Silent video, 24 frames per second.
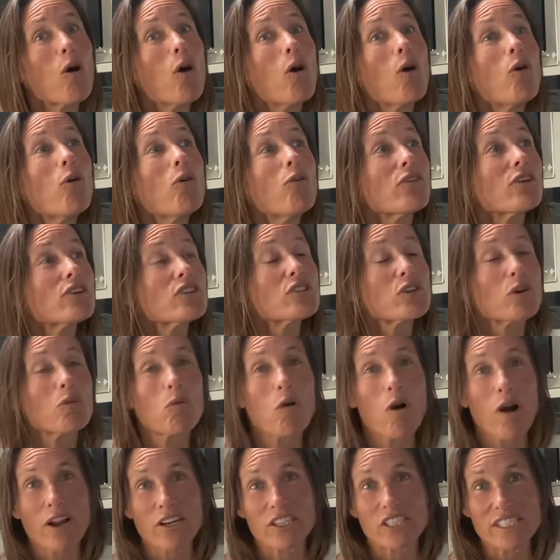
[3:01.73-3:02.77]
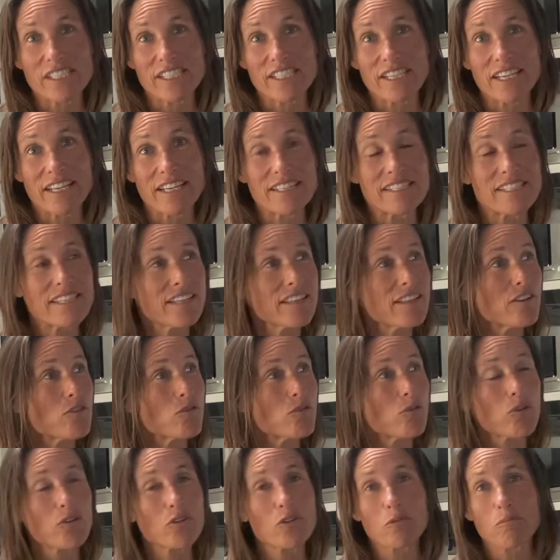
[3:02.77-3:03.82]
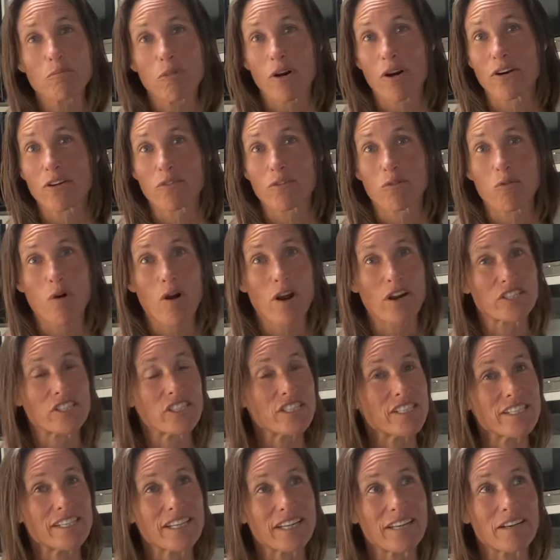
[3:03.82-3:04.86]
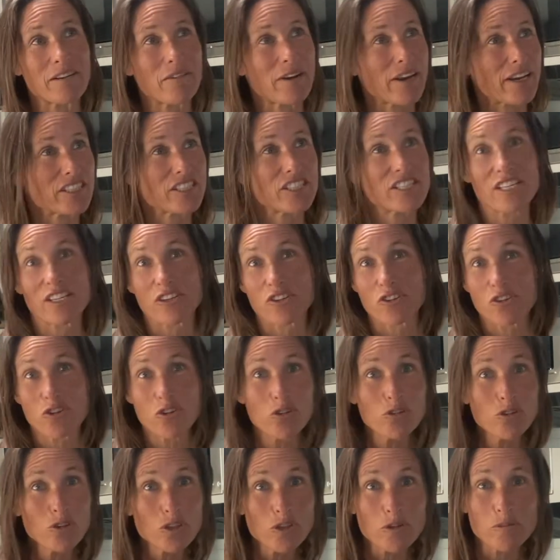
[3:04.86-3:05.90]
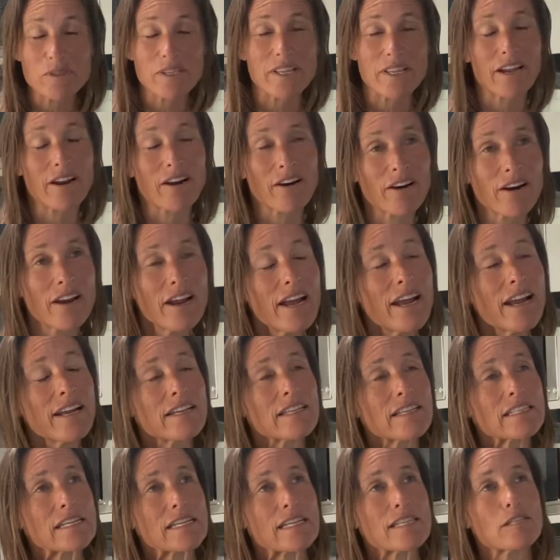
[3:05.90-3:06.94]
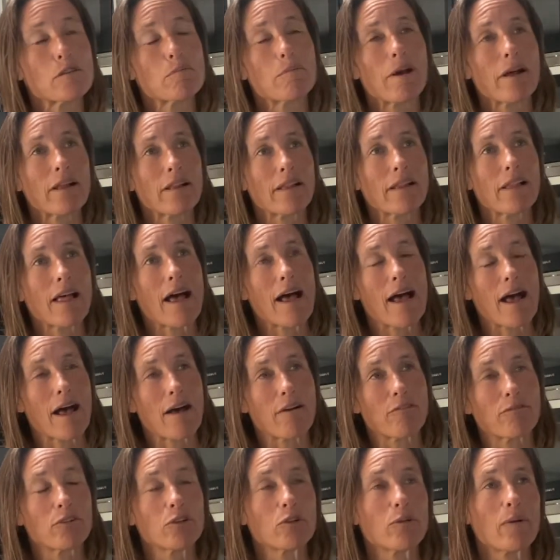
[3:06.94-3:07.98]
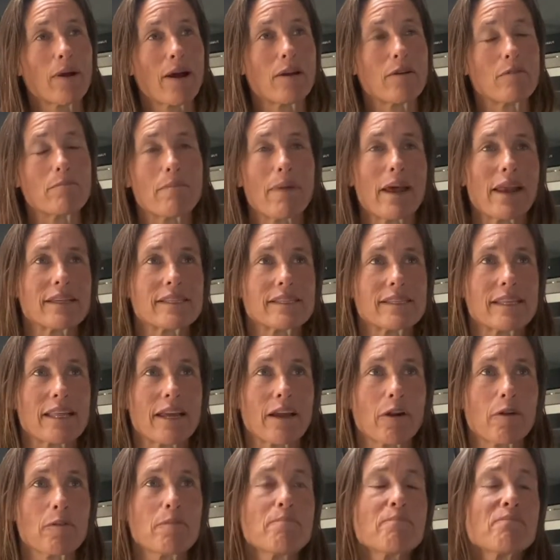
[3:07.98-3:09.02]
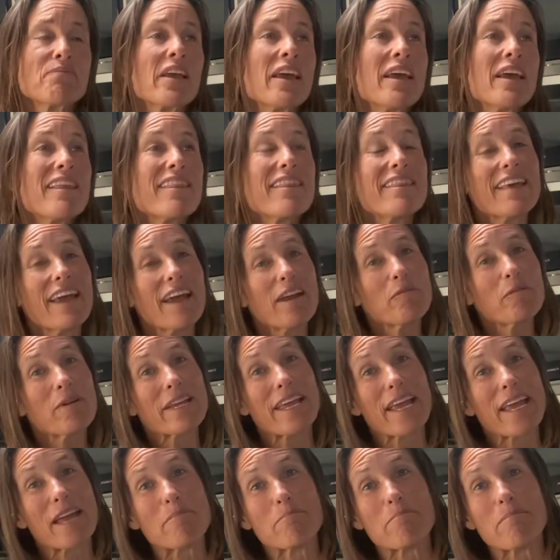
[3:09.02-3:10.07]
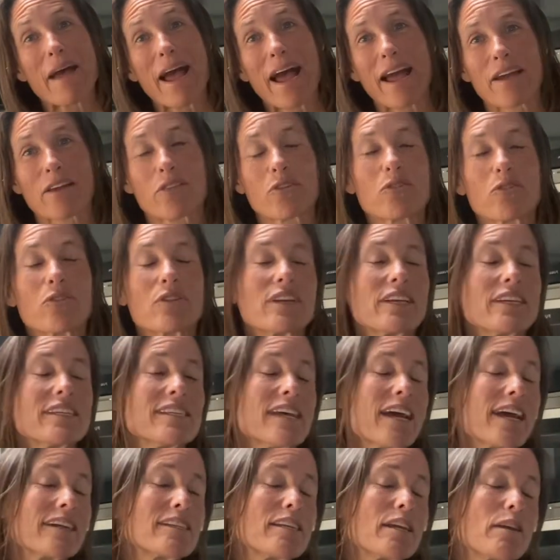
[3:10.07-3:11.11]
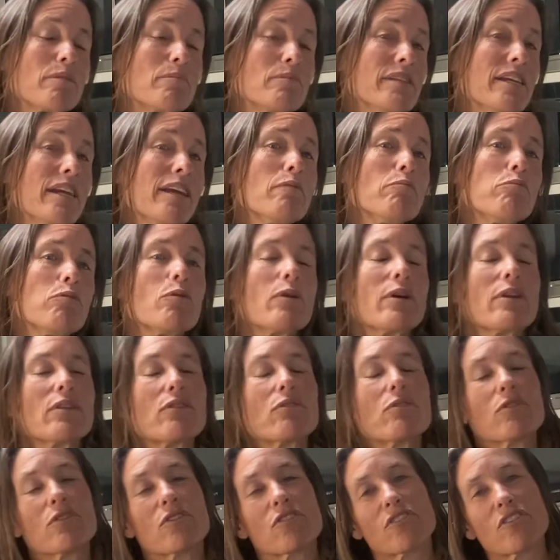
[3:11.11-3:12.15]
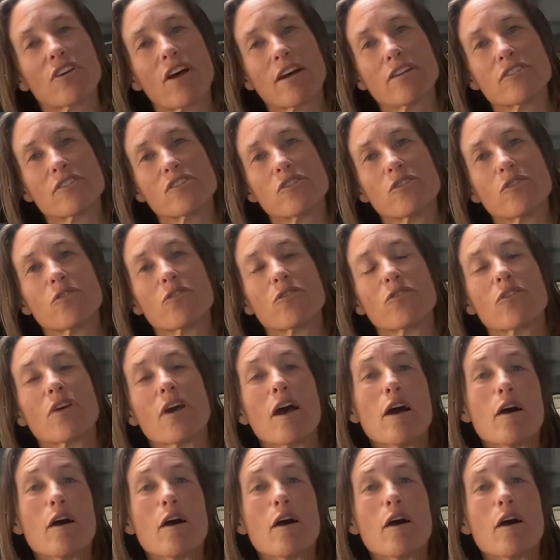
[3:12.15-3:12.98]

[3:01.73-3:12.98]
over to Washington, did the northern part of Washington. We actually did two loops there. Isabel flew out and met us there. Then we came back through the exact same Sandpoint, through the Sawtooths,